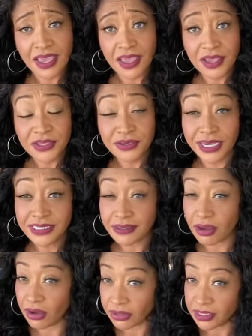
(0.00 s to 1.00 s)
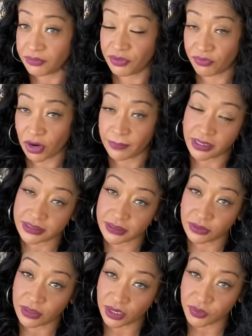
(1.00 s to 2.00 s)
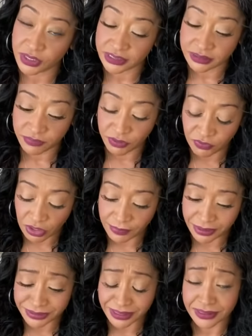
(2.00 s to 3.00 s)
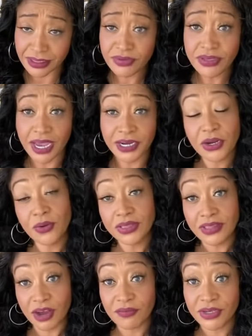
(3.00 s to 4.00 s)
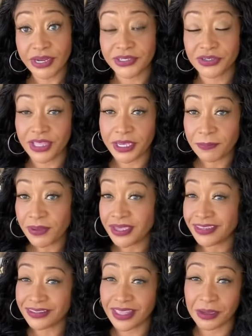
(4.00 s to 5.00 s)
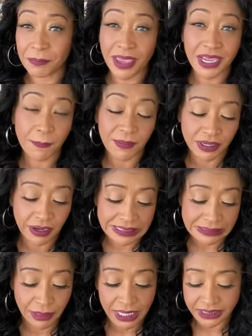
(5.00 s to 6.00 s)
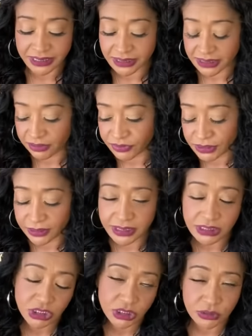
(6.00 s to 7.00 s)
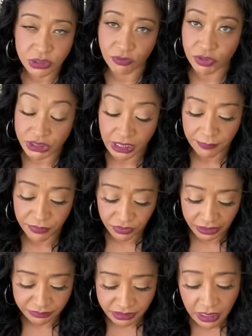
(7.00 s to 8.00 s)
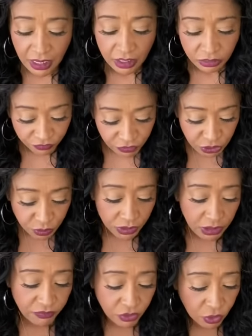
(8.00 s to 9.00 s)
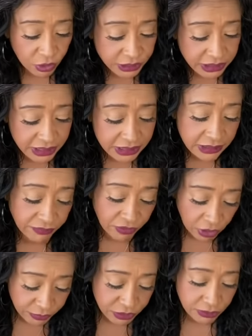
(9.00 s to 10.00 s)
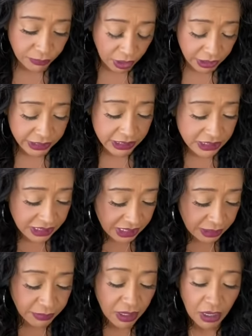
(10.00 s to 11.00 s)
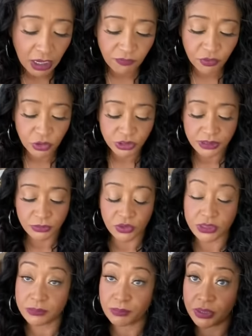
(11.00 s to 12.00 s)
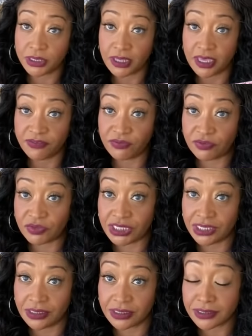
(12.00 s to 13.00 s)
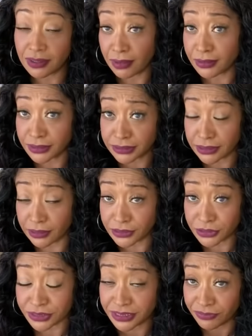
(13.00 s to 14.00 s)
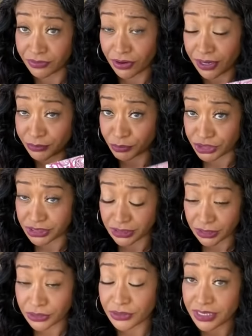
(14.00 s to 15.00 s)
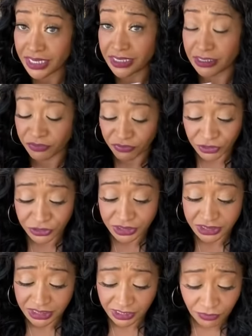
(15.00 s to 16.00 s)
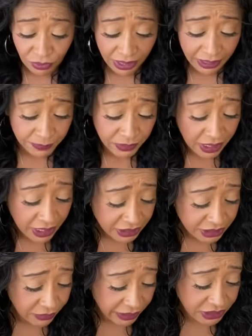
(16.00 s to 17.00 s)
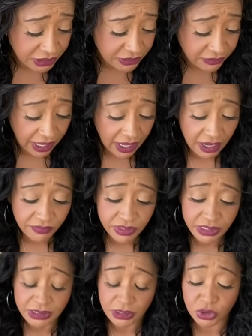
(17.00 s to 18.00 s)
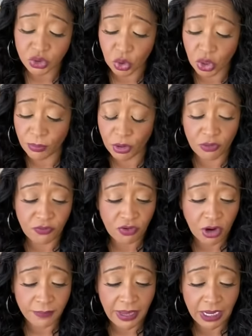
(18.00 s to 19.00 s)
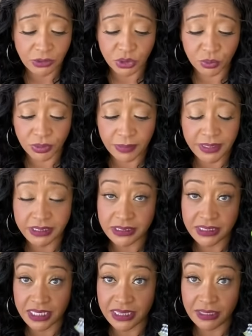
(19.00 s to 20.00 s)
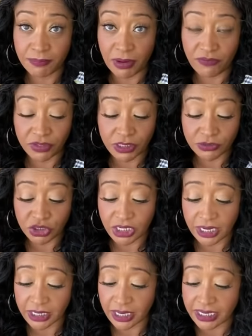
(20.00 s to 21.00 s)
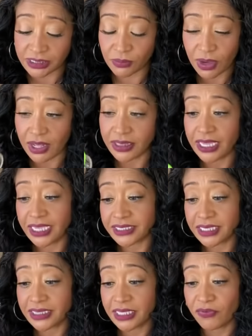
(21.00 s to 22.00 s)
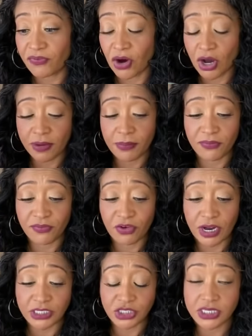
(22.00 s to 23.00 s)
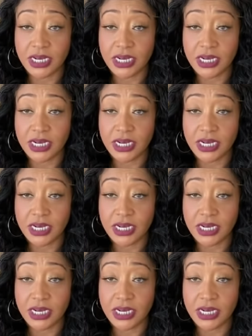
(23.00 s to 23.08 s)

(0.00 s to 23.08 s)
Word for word: you guys all love the farmhouse. I know a lot of you guys love the farmhouse and I love you. I know a lot of you guys are like me and you like makeup and cosmetics and stuff. So I did two different type of themes. The first one, of course, is the farmer's market theme. Of course, I'm going to put a $15 Dollar Tree gift card, which is included in the first giveaway. So I do have these adorable farmhouse ribbons in the buffalo check as well as in the farm fresh. And I